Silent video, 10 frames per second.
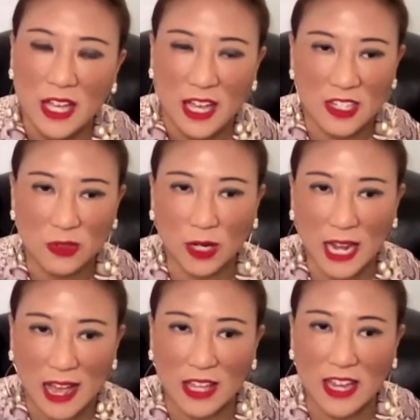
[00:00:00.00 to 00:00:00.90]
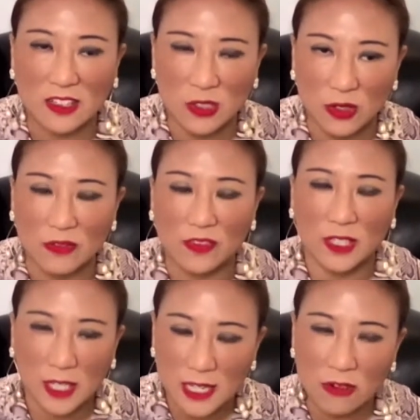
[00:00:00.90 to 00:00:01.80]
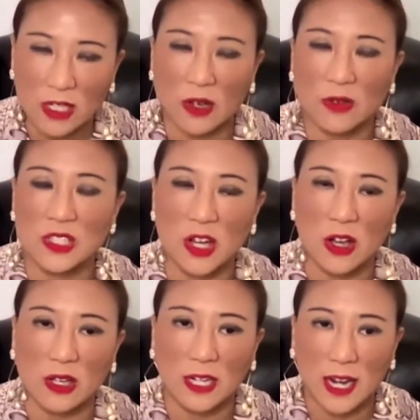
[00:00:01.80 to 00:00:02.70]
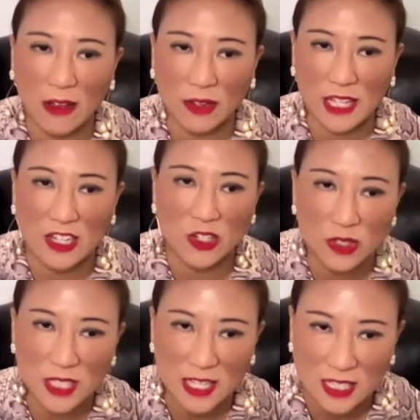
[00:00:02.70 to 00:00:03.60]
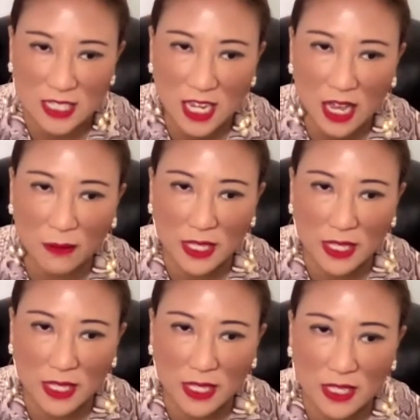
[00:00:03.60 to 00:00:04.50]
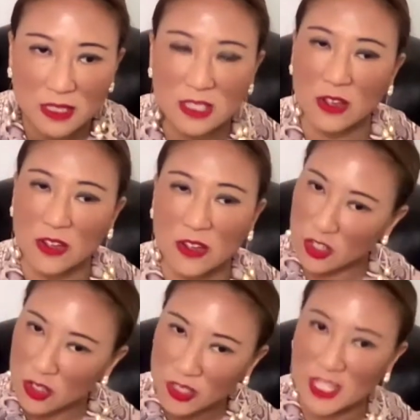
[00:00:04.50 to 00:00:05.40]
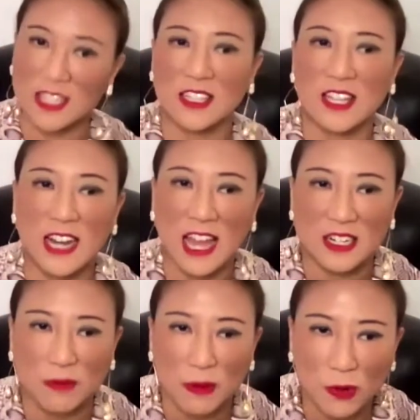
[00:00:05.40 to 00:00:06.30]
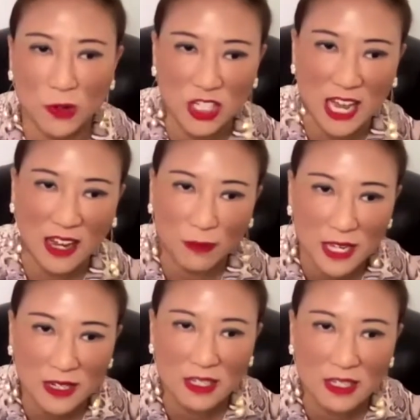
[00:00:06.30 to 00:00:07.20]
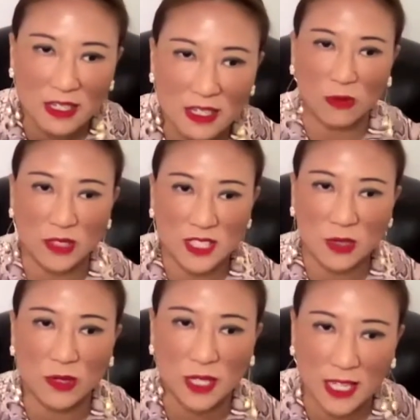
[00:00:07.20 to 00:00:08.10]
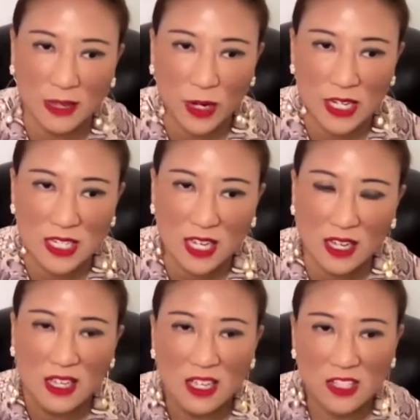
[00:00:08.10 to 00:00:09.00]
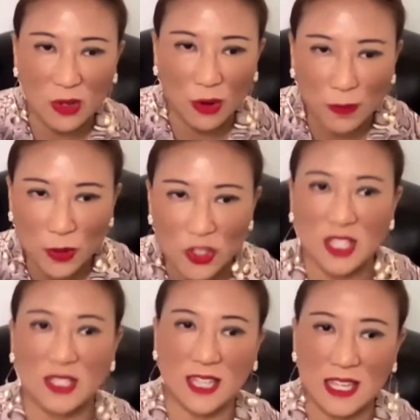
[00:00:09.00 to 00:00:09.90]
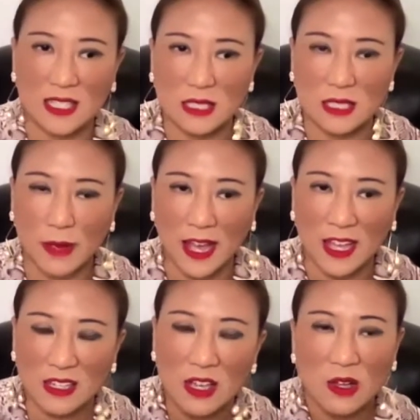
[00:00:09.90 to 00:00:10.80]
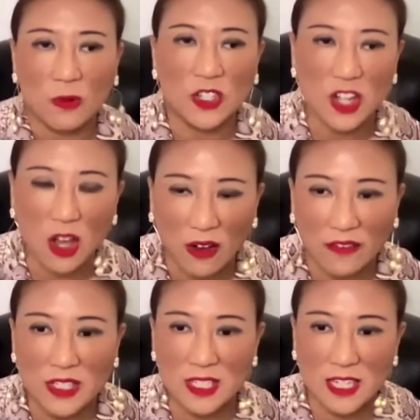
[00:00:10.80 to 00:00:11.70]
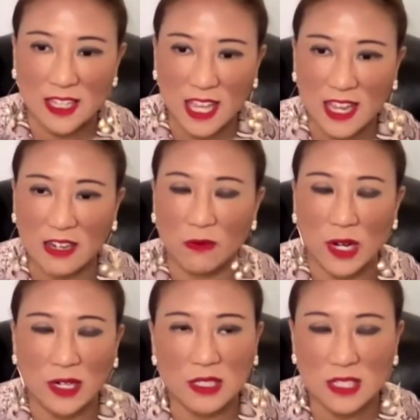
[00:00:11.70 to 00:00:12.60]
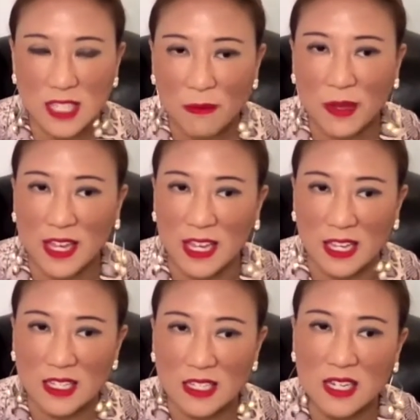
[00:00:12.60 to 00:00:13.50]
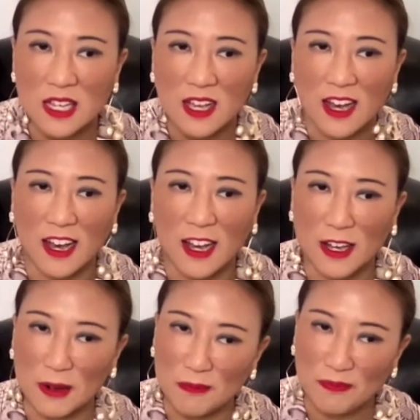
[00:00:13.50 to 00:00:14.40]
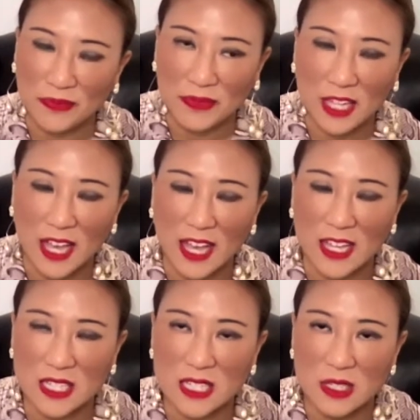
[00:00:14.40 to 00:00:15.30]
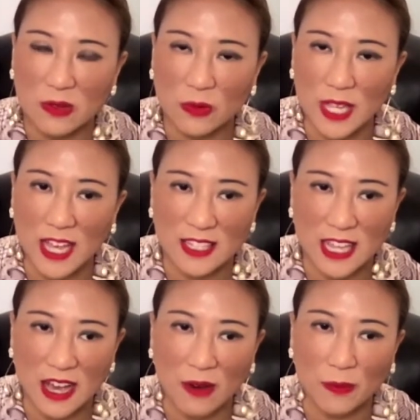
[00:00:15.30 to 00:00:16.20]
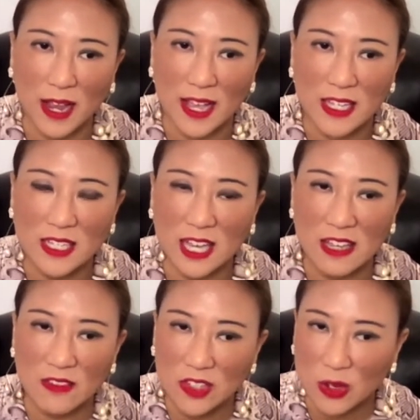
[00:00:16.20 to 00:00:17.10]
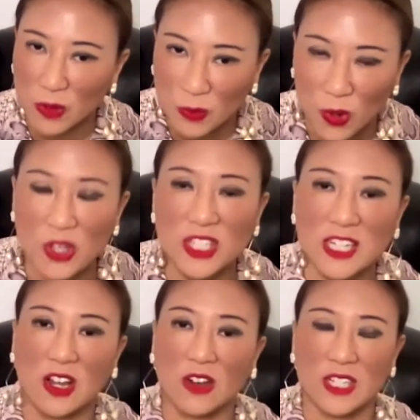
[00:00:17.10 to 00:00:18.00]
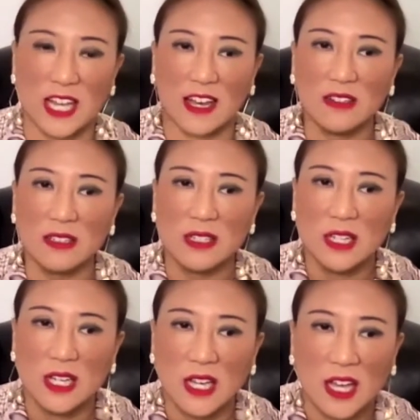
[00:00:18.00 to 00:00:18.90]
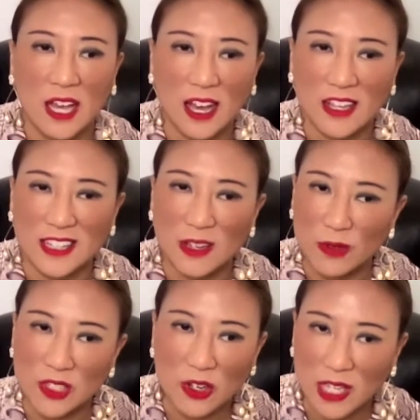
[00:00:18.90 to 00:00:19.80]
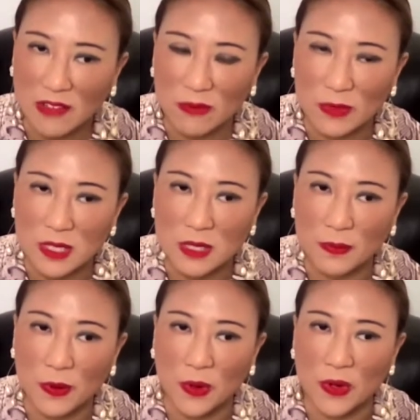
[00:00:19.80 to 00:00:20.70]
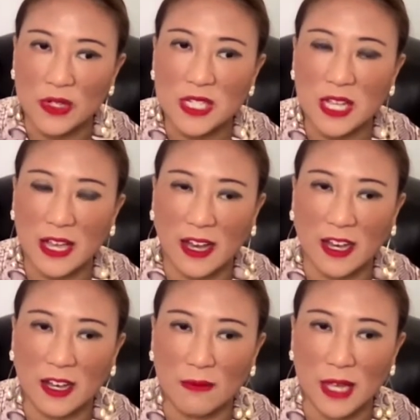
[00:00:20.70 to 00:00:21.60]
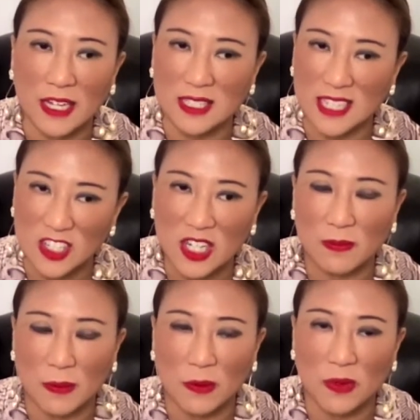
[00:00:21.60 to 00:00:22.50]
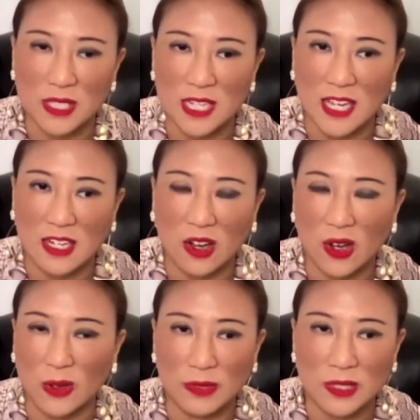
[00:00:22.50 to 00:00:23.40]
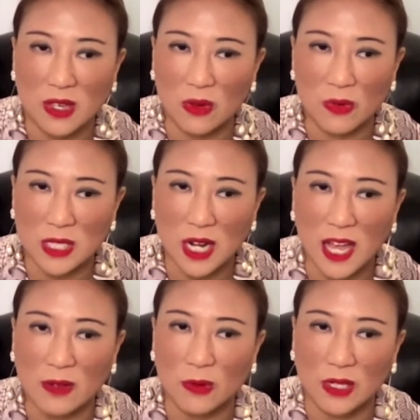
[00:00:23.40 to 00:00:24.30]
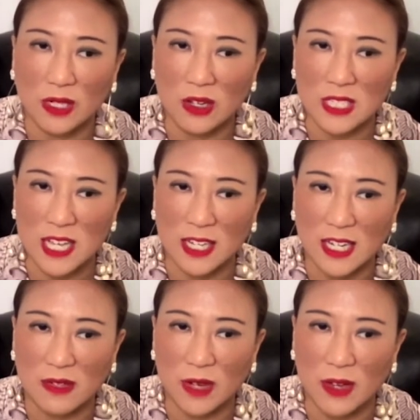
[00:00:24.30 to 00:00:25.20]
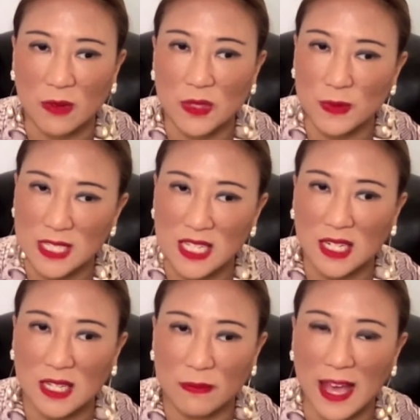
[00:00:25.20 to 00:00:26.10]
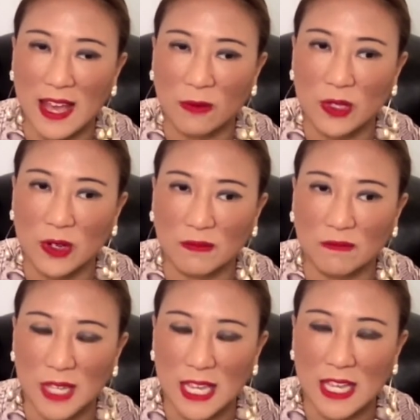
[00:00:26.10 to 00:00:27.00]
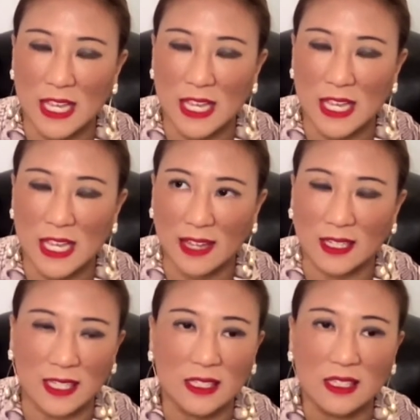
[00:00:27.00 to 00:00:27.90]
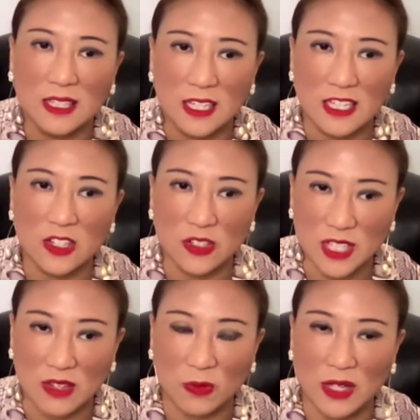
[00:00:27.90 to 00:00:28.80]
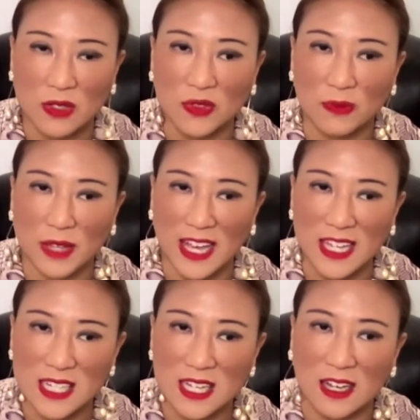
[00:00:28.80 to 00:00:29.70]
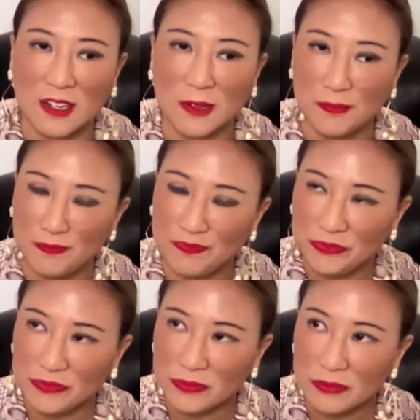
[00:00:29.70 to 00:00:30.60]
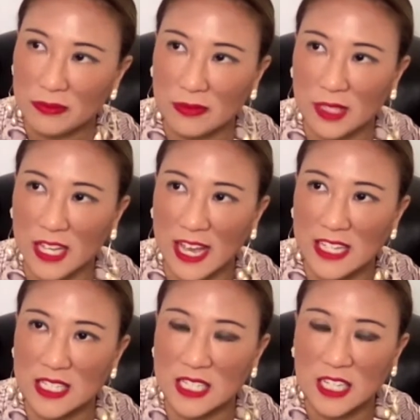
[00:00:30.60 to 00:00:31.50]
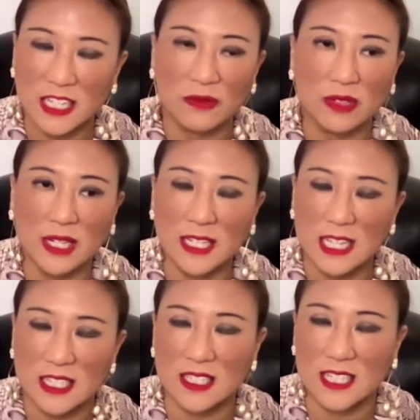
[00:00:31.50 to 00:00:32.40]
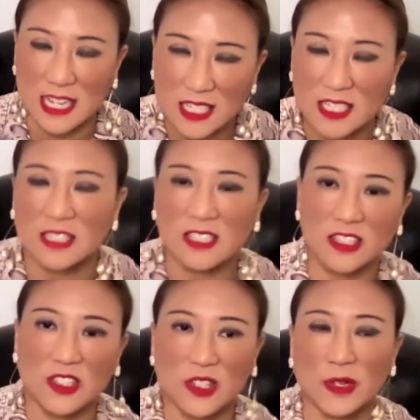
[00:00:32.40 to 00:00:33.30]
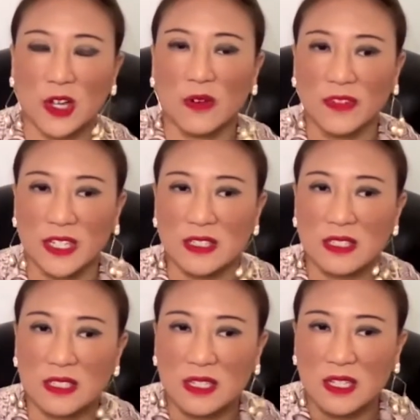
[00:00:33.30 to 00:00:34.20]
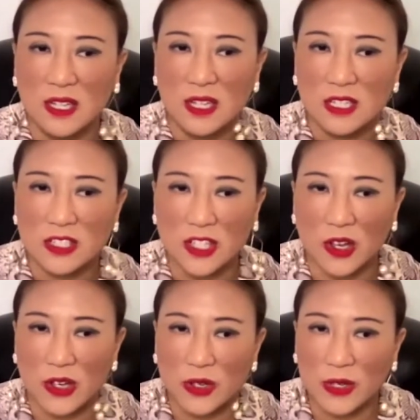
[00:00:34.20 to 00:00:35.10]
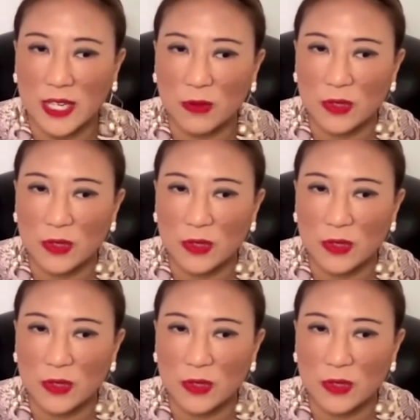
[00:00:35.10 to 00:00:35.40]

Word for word: and to allow that sort of clearing old stock and allowing that new season to come in. So obviously new season then had to be pushed out a bit so they could still clear winter. So it pushed the seasons back, which obviously then when December hit, um, and we had the outbreak, even though we weren't in lockdown, there was no government support, um, and essentially people were staying home. So it was like we were in lockdown anyway. It was particularly bad. We got hit quite badly in New South Wales from that. Um, and it really has dented consumer confidence. So it